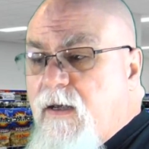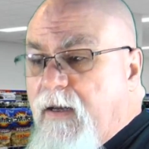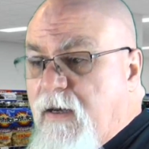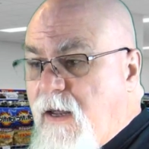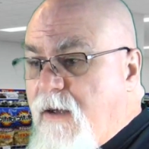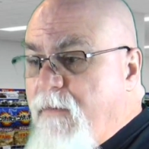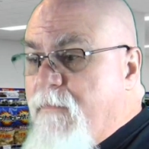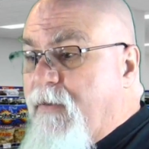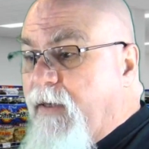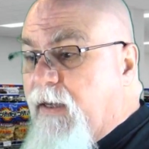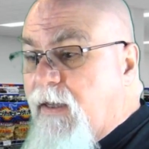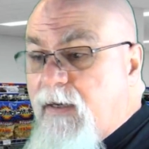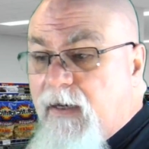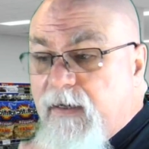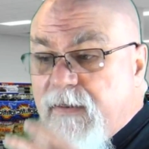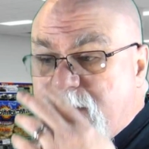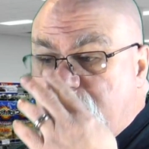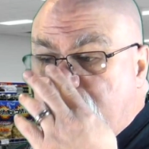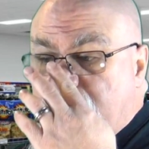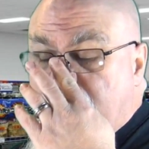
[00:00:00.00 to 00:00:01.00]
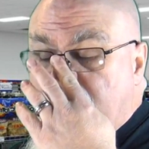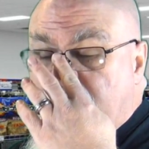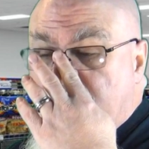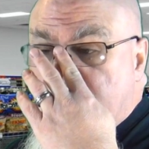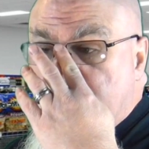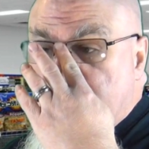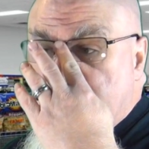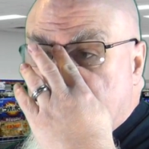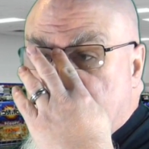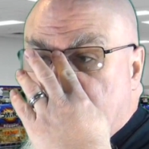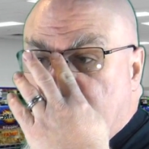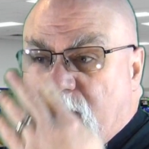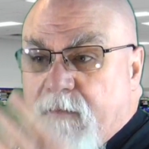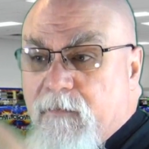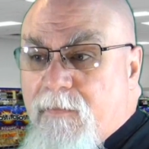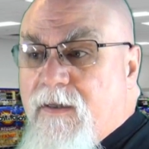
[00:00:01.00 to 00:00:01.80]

And I'm glad I did get it this year